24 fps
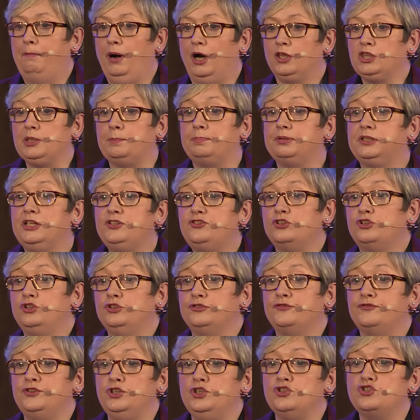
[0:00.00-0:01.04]
but the
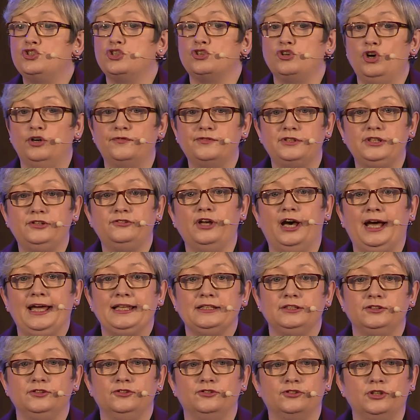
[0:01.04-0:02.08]
political future of these
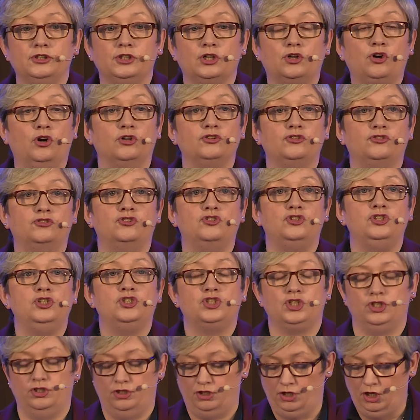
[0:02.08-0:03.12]
islands and the
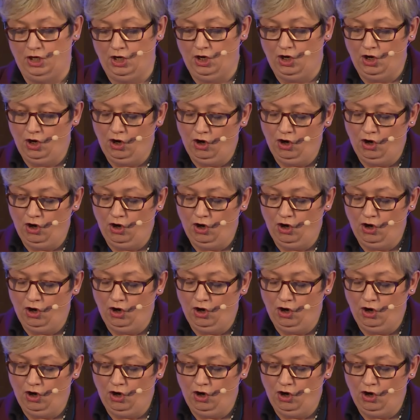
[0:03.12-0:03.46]
constitution